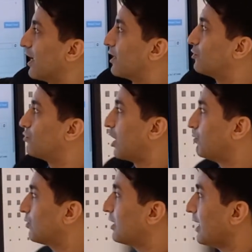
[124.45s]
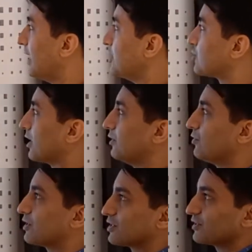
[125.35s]
and to download the agent you
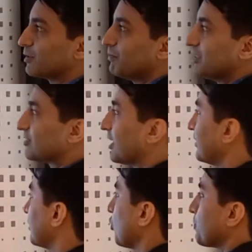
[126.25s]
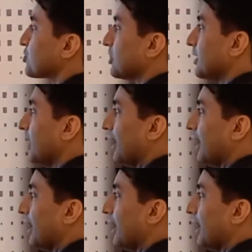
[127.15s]
can just simply select that option